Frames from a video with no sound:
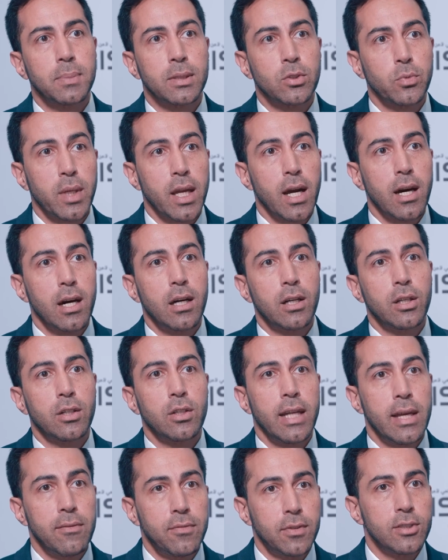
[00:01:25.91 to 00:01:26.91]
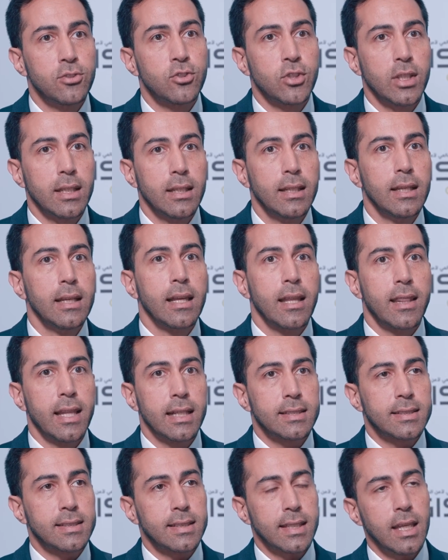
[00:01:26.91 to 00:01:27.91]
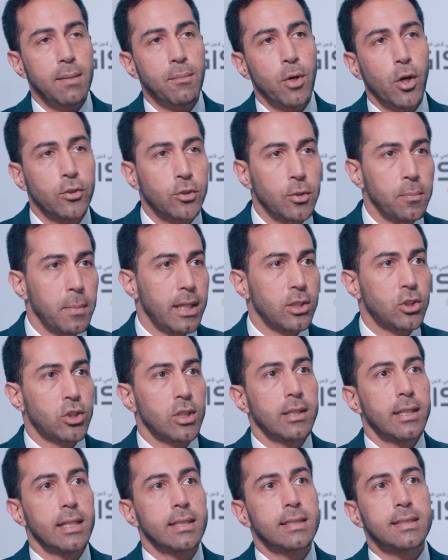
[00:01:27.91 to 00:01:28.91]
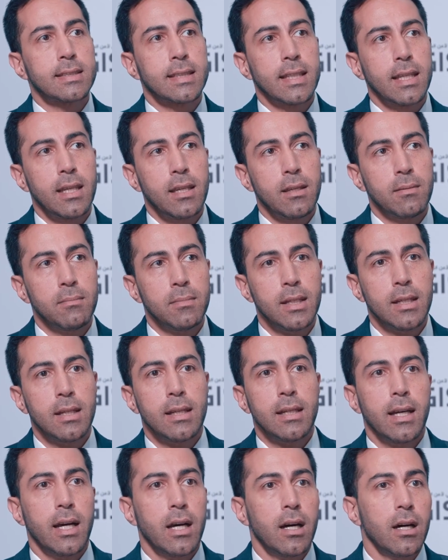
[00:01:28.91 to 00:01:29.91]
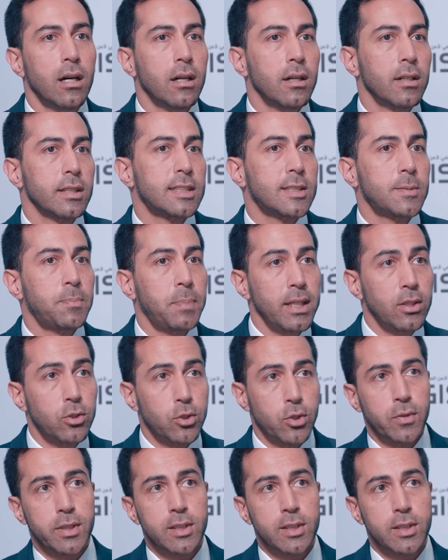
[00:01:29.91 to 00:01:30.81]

but we are leveraging that same automation, that same speed to